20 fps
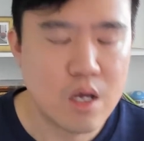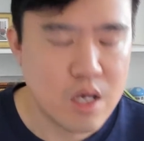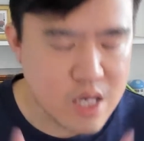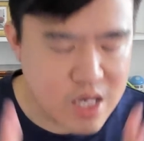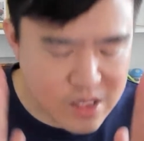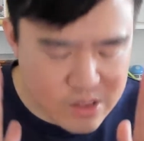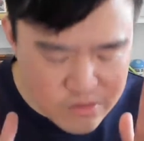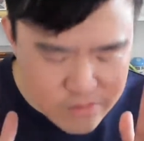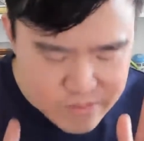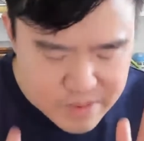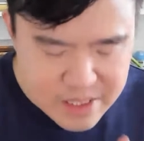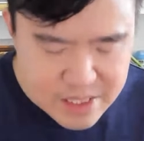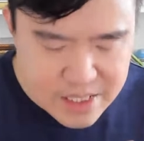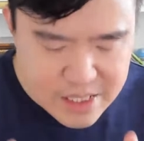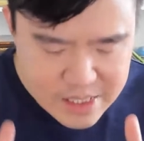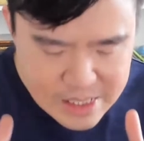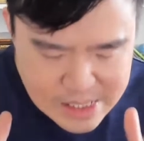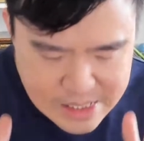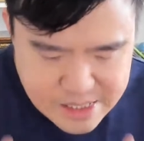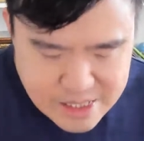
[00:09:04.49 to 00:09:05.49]
It's
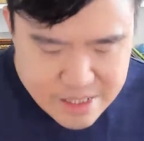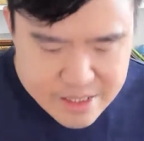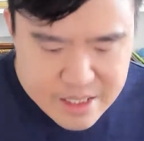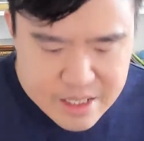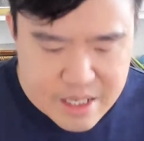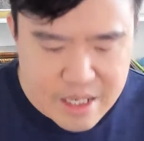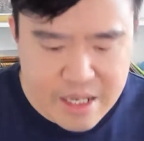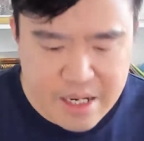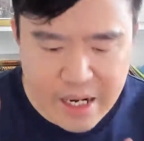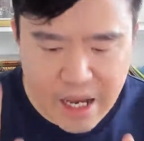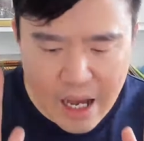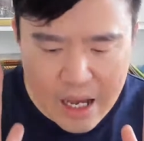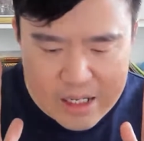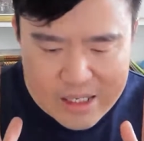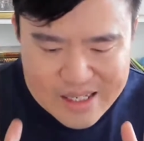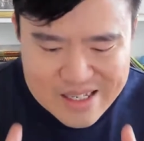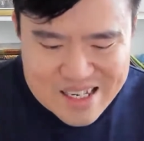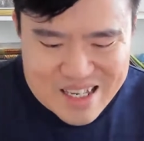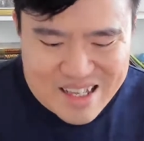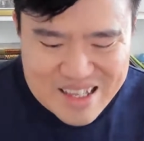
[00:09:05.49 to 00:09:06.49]
really sitting it
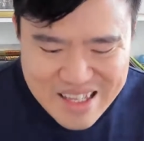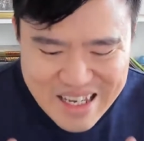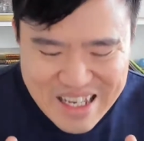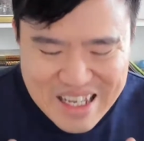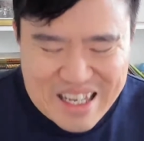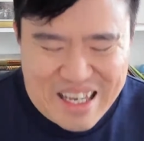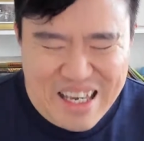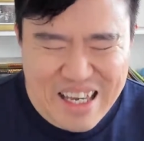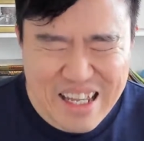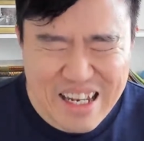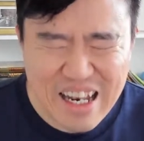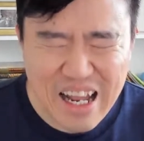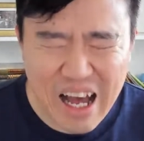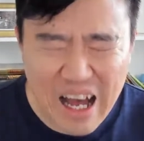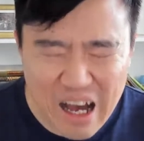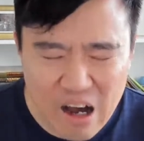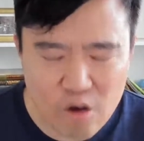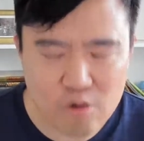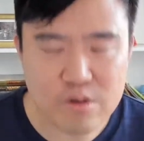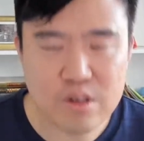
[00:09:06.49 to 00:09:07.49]

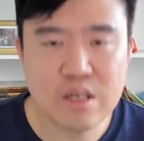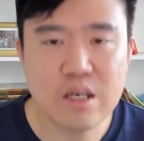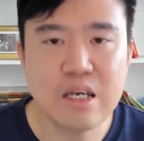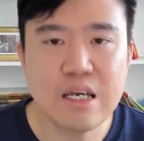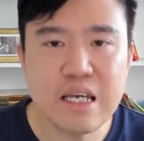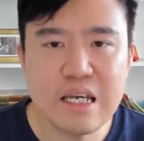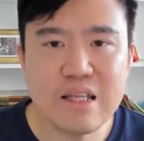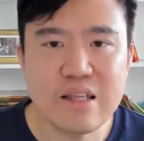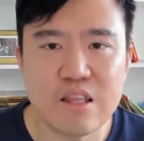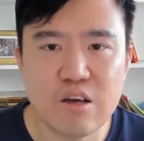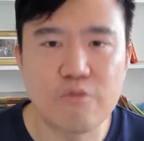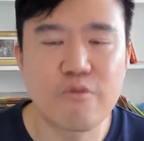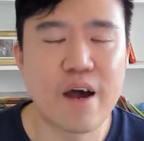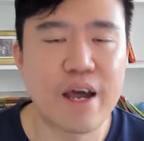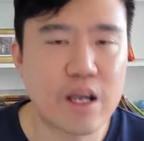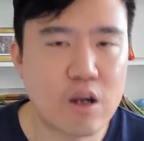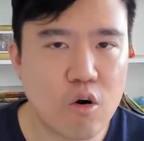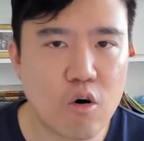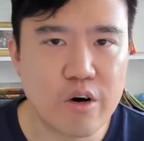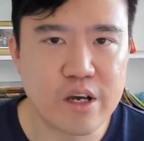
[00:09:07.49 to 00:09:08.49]
out in the
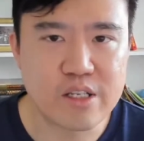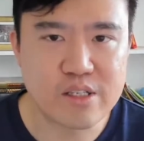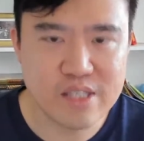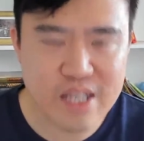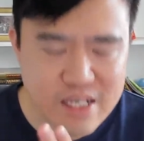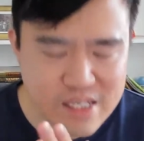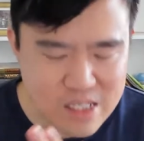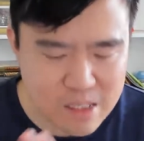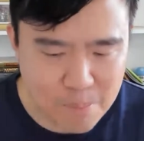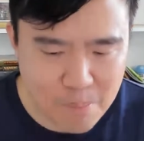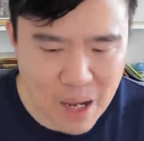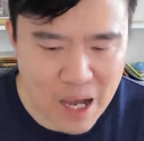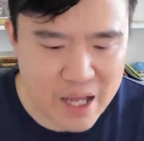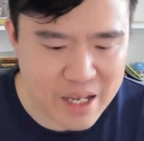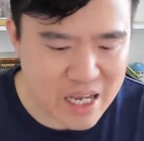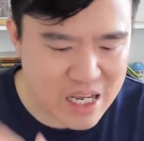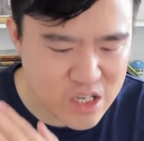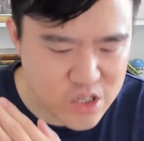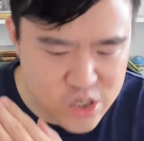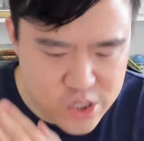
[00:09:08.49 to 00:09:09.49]
right coins. That's the part
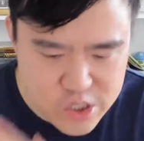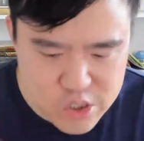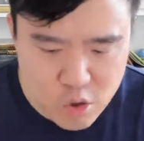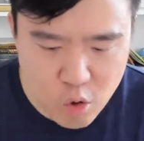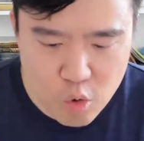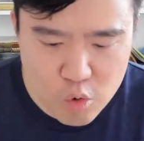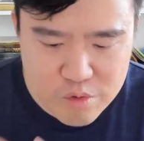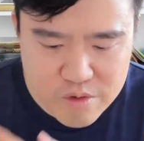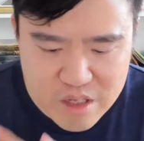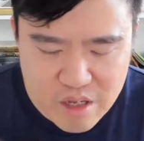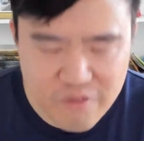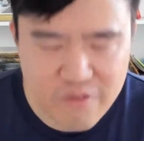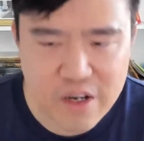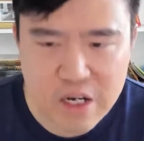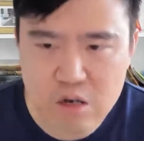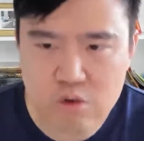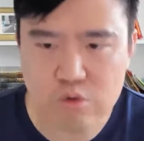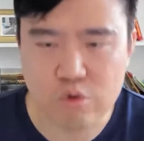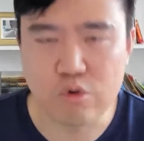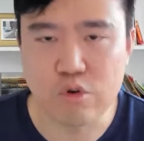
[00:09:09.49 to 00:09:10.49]
that is so
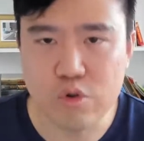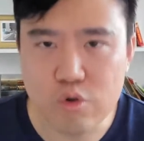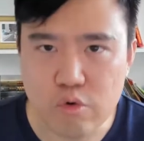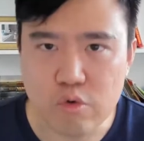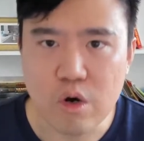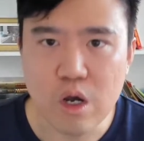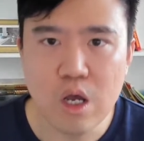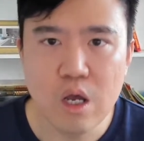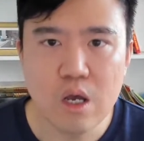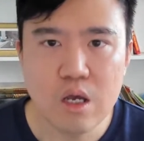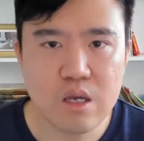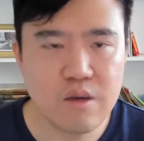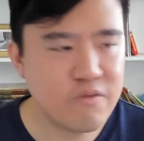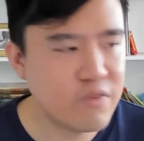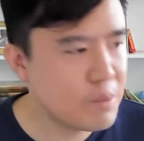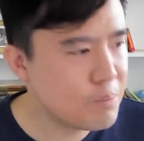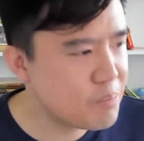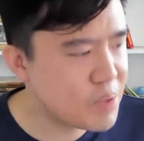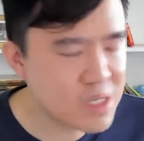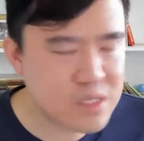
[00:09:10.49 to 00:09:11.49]
difficult to do.
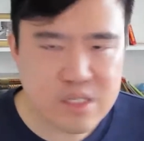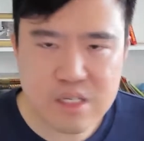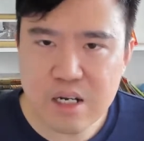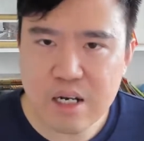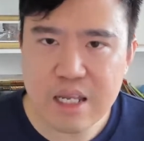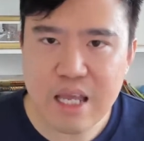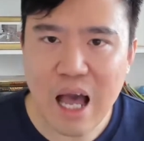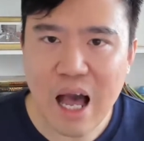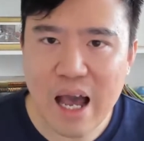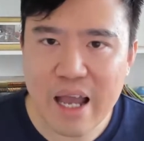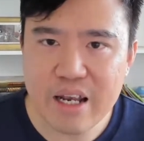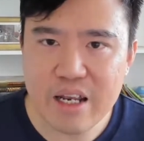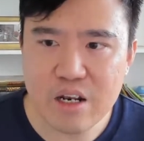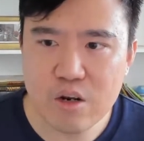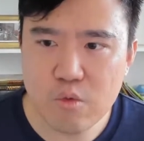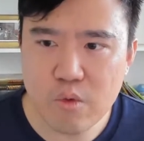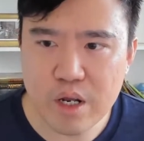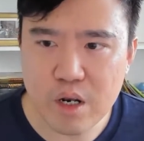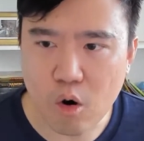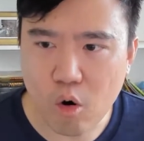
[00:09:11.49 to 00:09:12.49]
Even personally, I
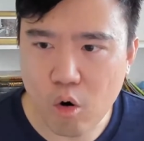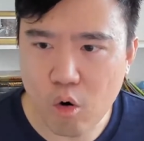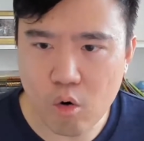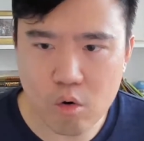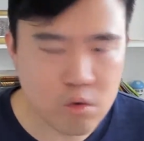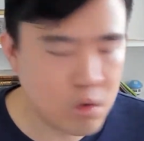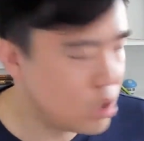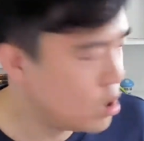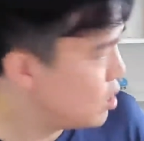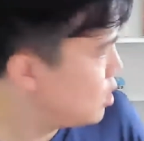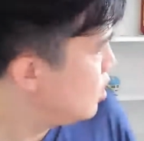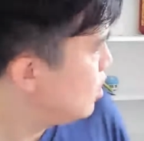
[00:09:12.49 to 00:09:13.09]
didn't want to hold.